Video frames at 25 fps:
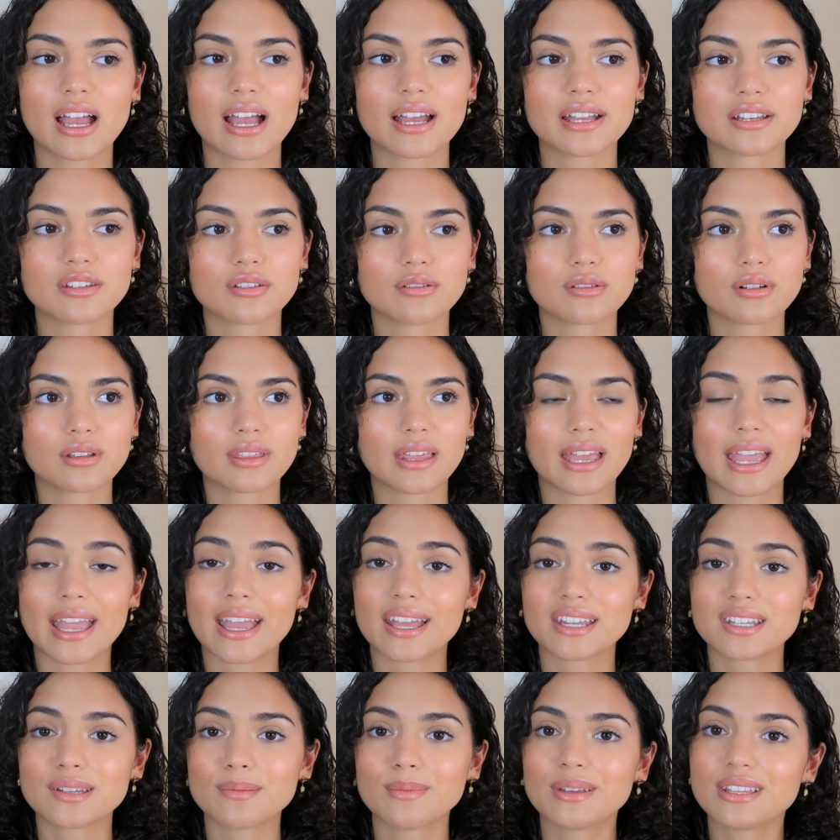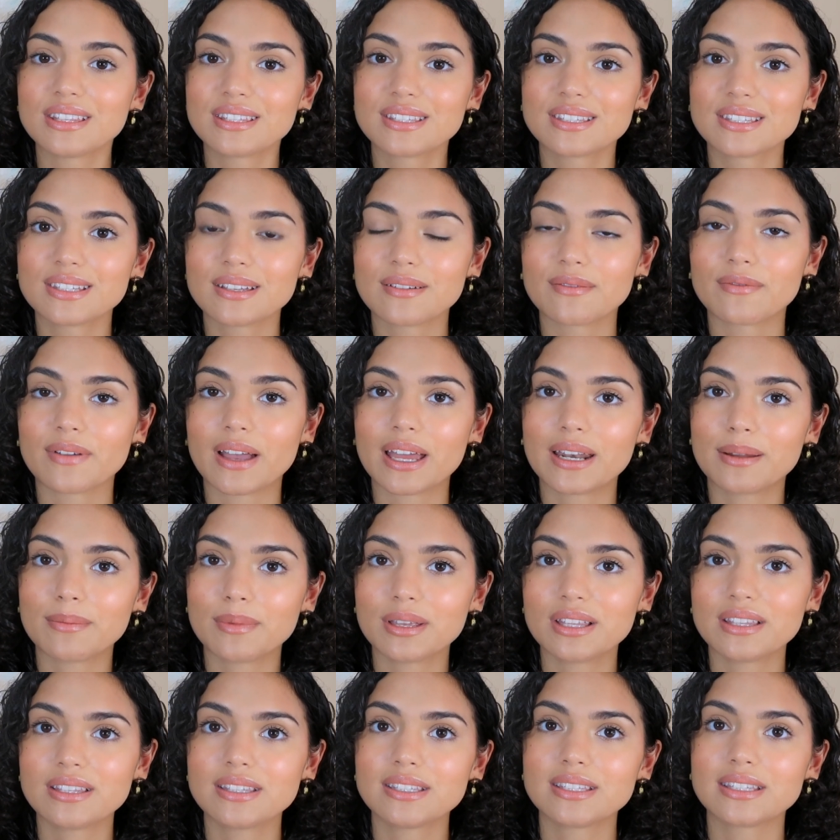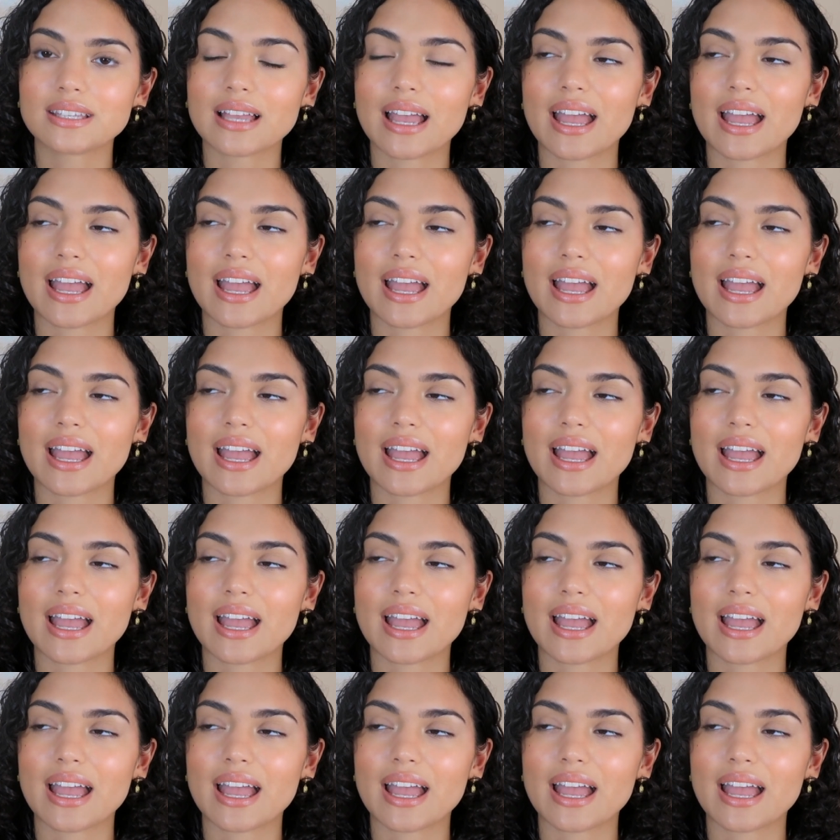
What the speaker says: I took the Hairtiman's vitamins.